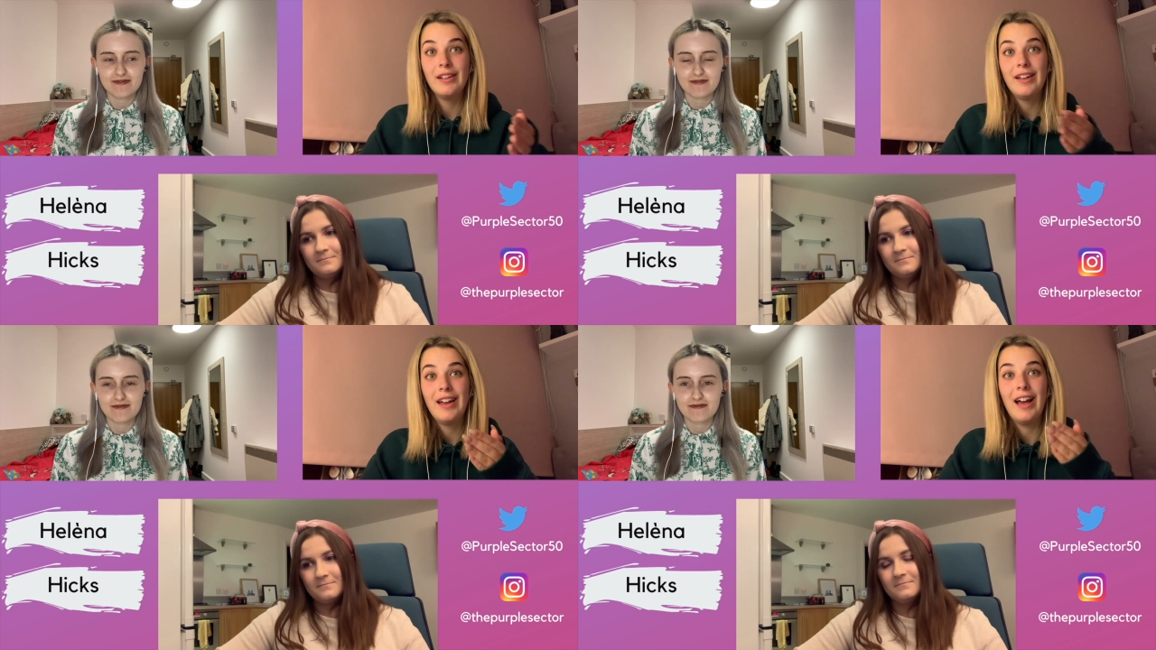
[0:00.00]

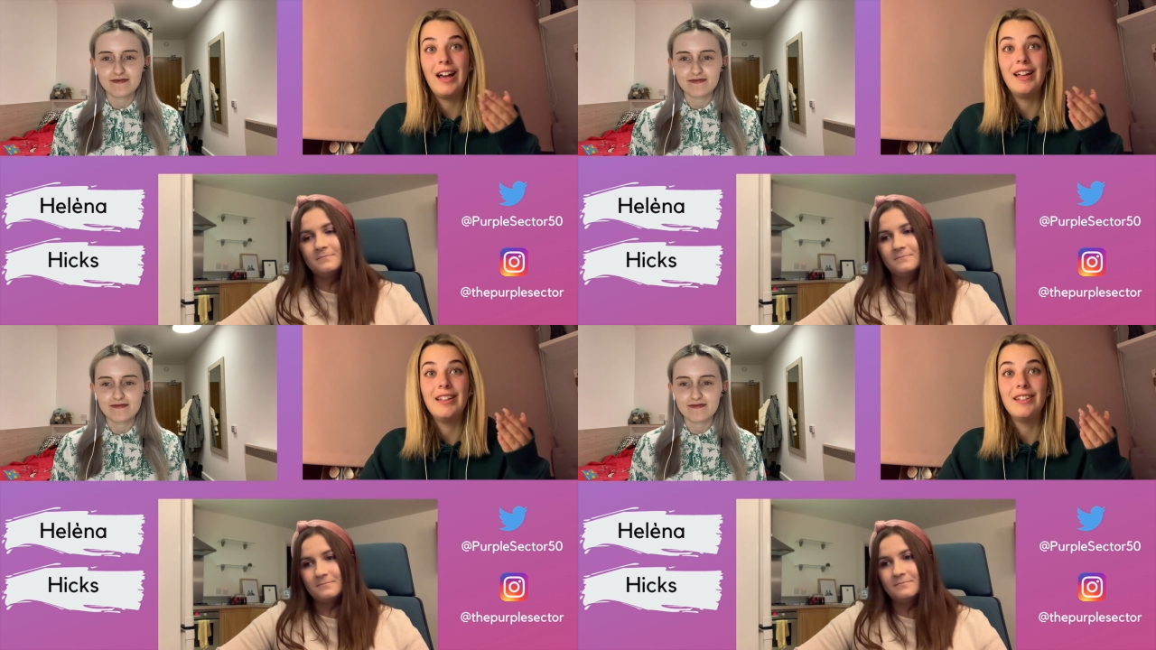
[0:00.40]

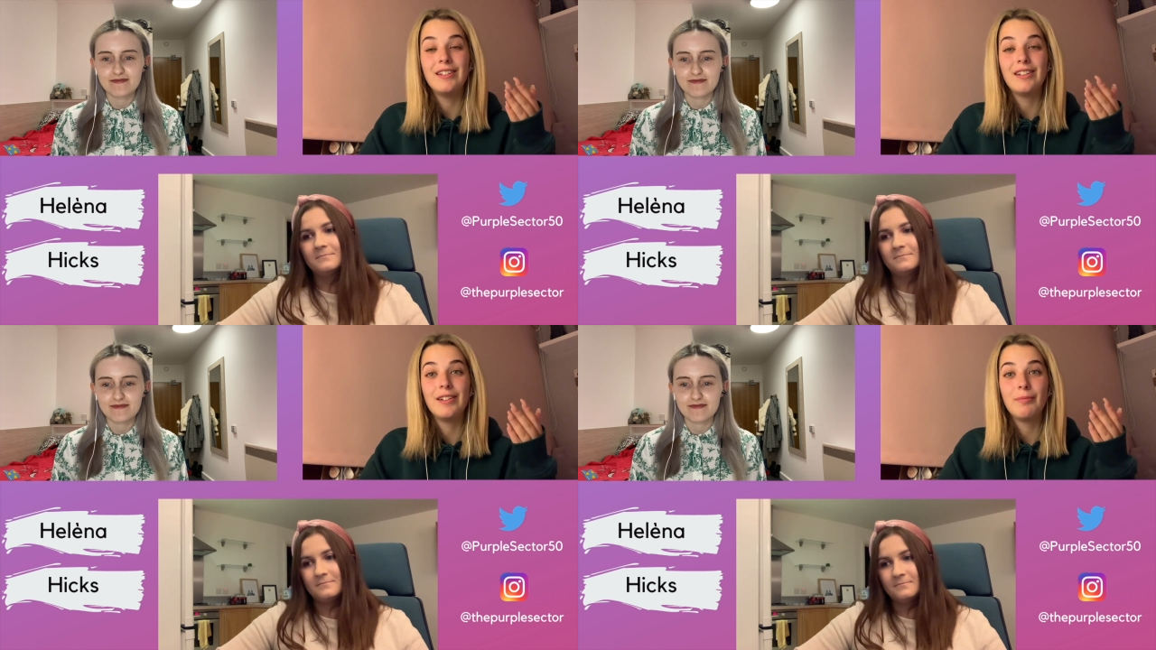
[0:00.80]
Speaker 1: and
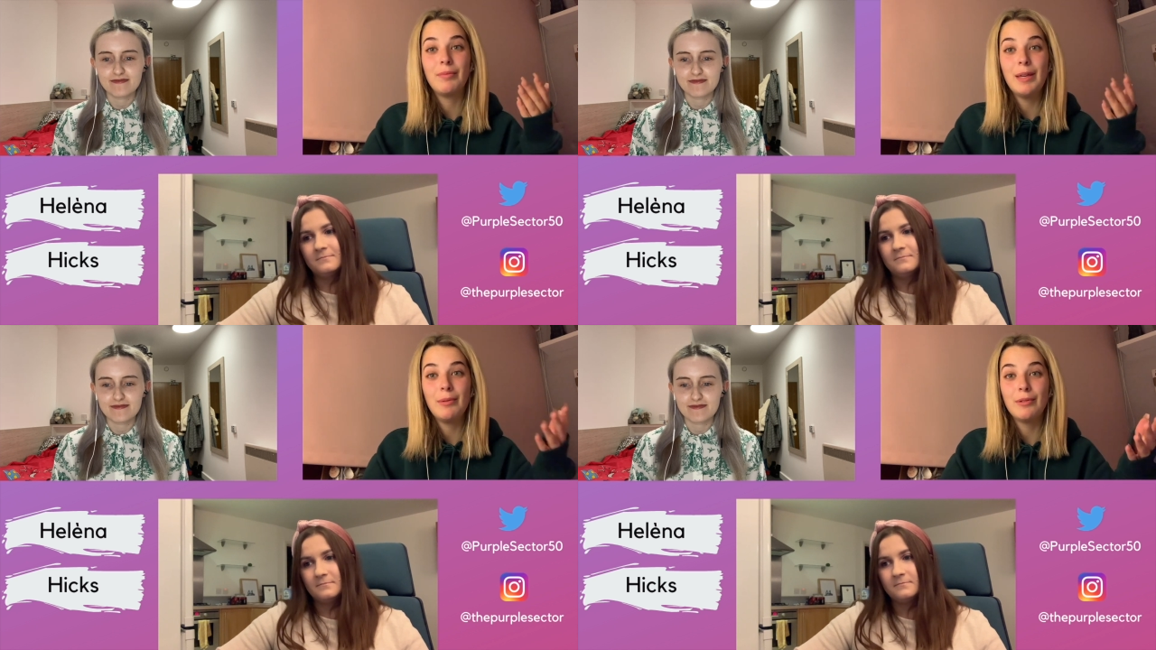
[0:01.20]

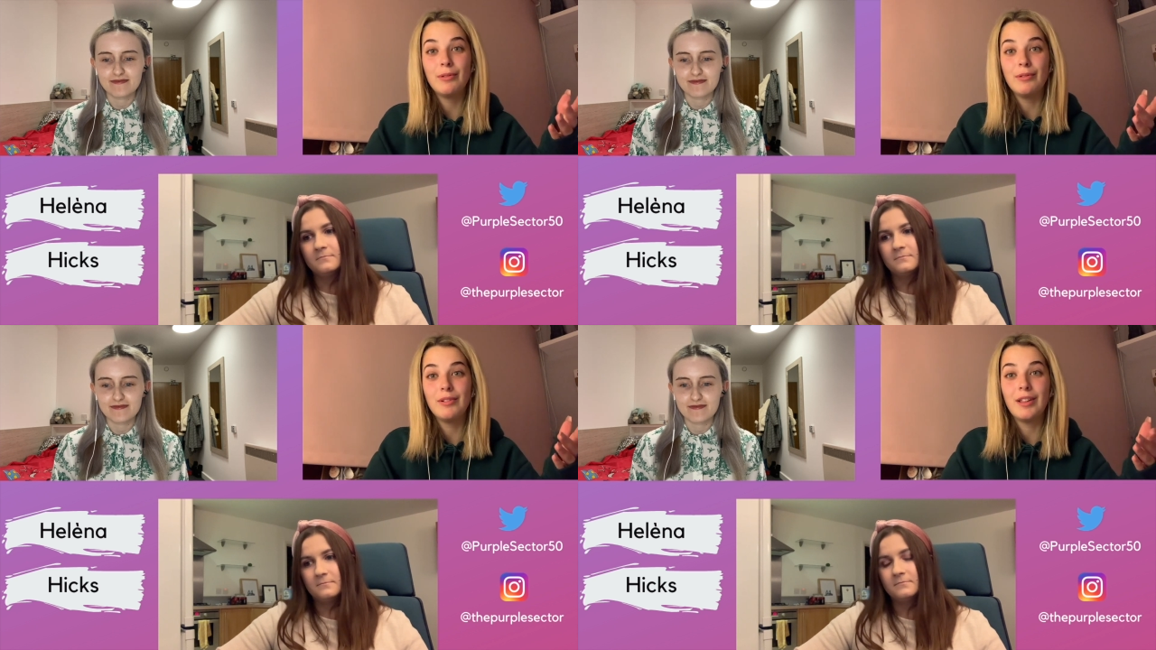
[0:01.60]

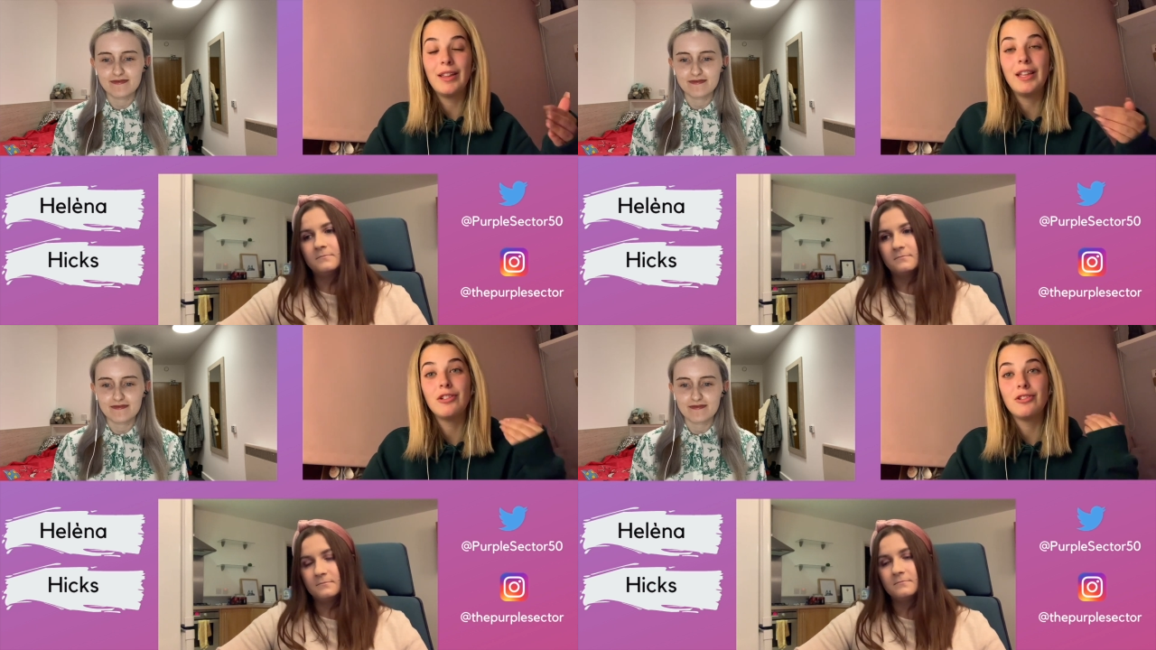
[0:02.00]
people, like,
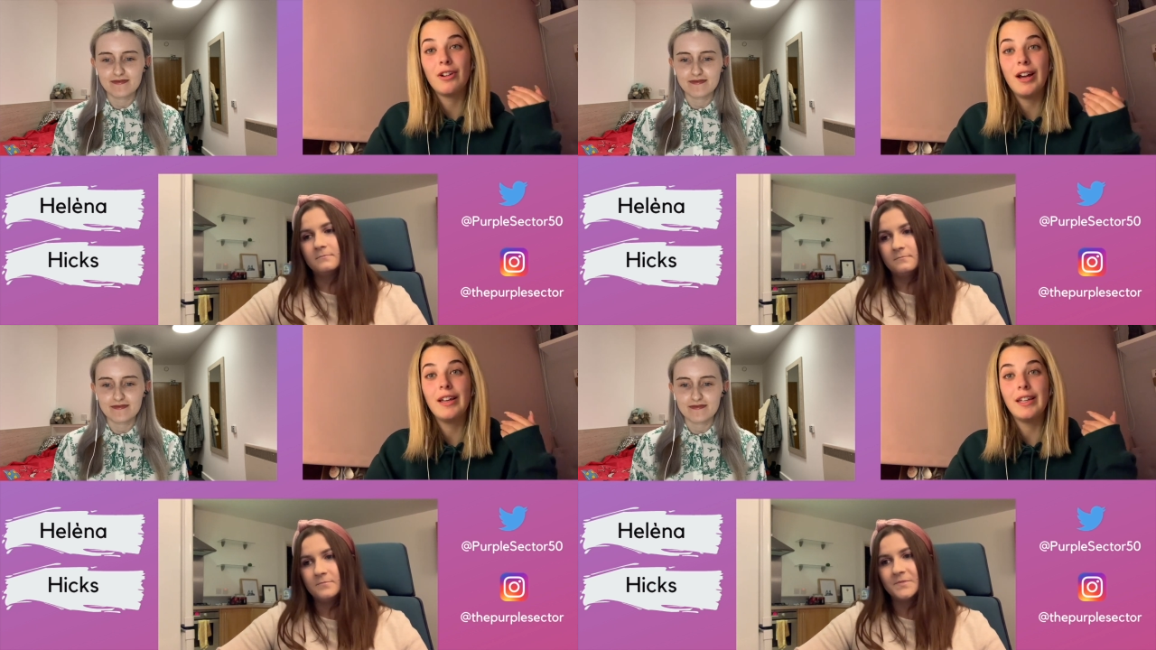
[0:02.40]
they should
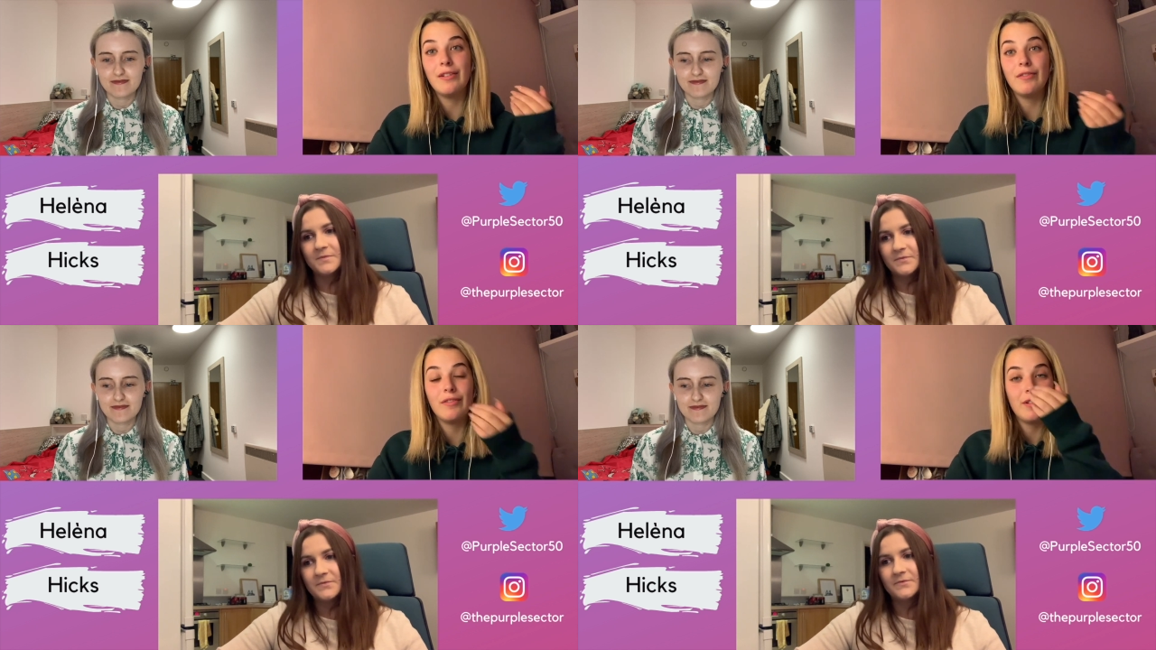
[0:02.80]
try and
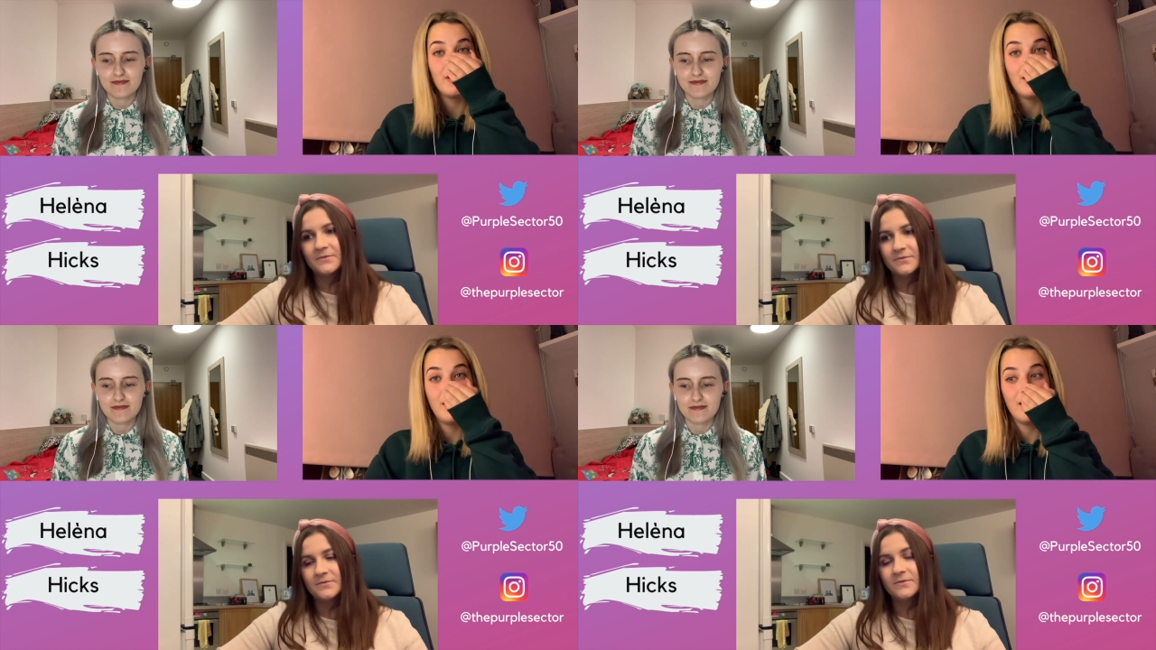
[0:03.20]
give
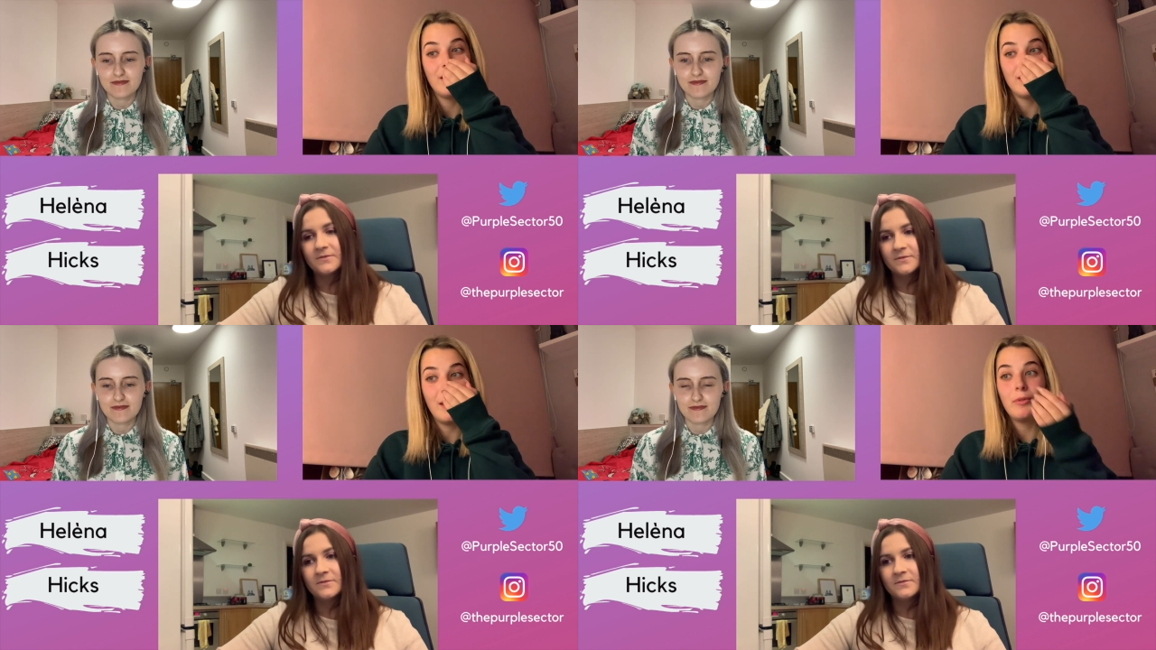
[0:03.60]

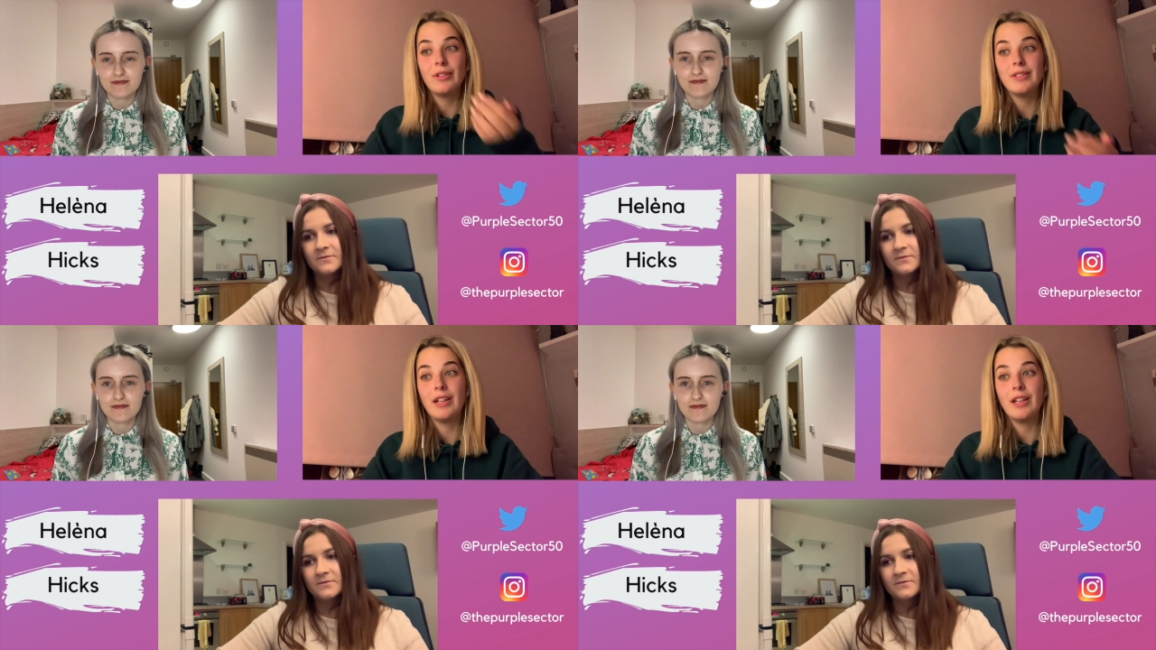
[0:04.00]
them content